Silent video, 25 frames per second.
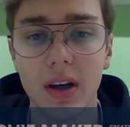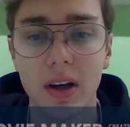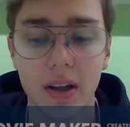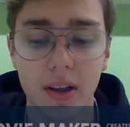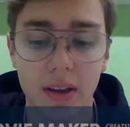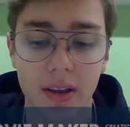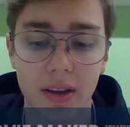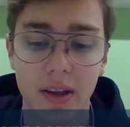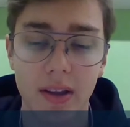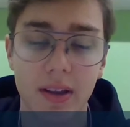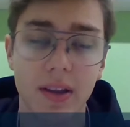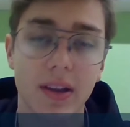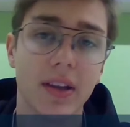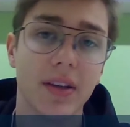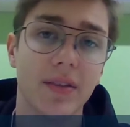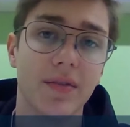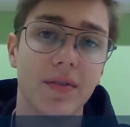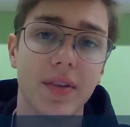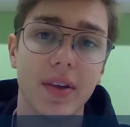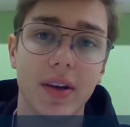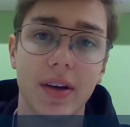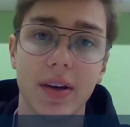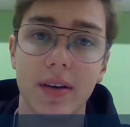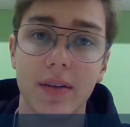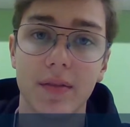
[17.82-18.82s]
that lived
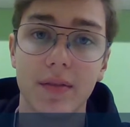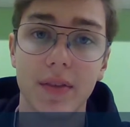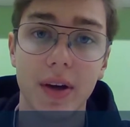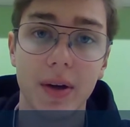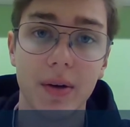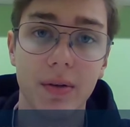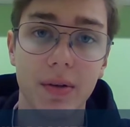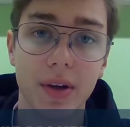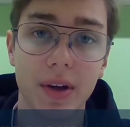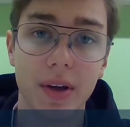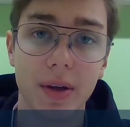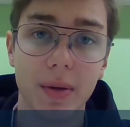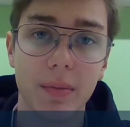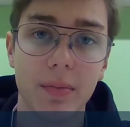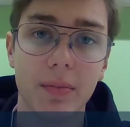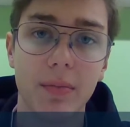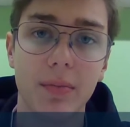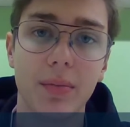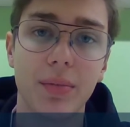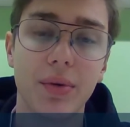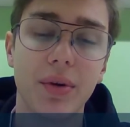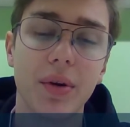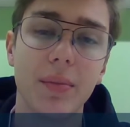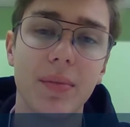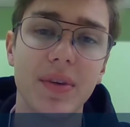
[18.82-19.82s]
very
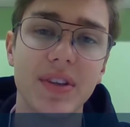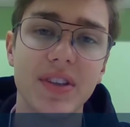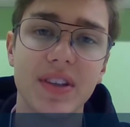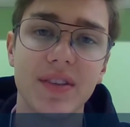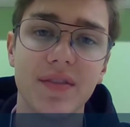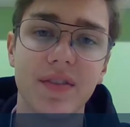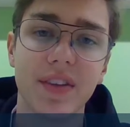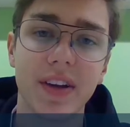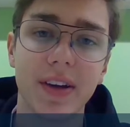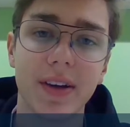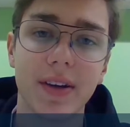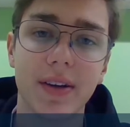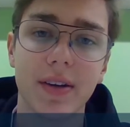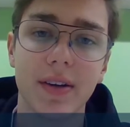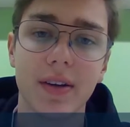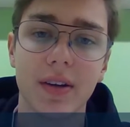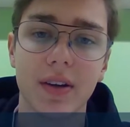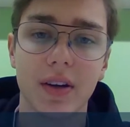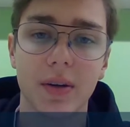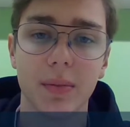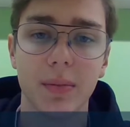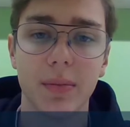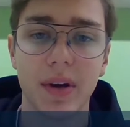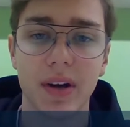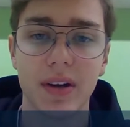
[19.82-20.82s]
primitively
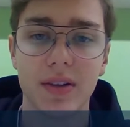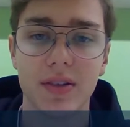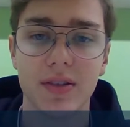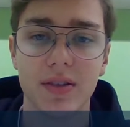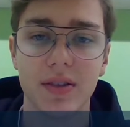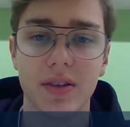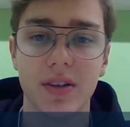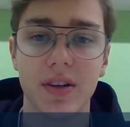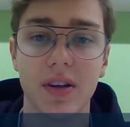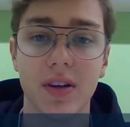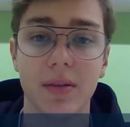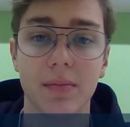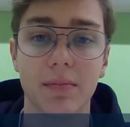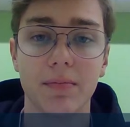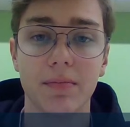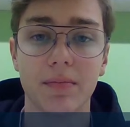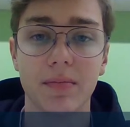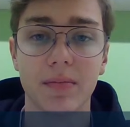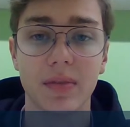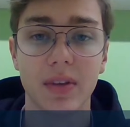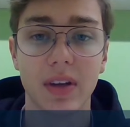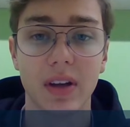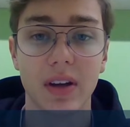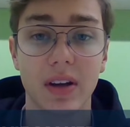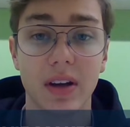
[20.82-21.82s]
compared to the
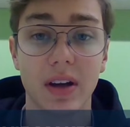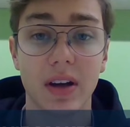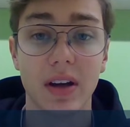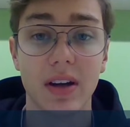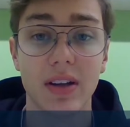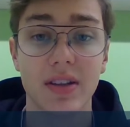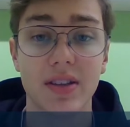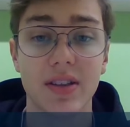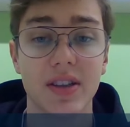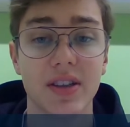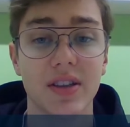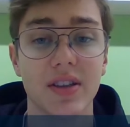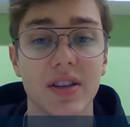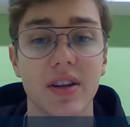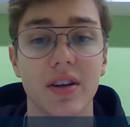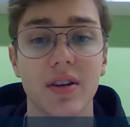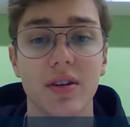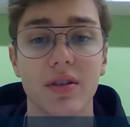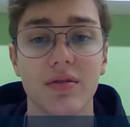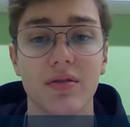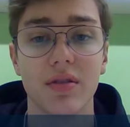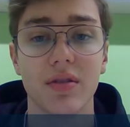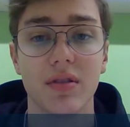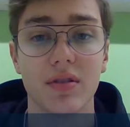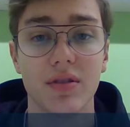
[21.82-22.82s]

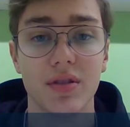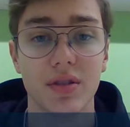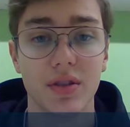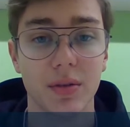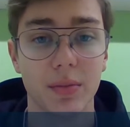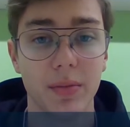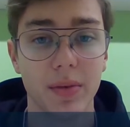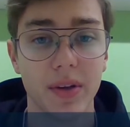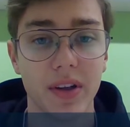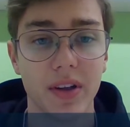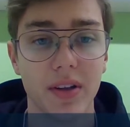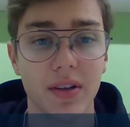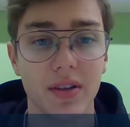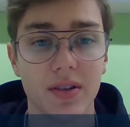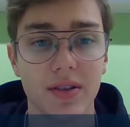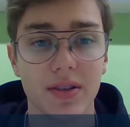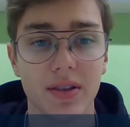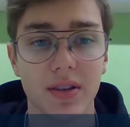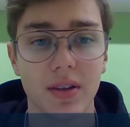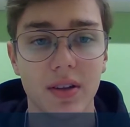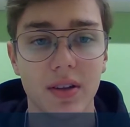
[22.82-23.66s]
1600s Europeans.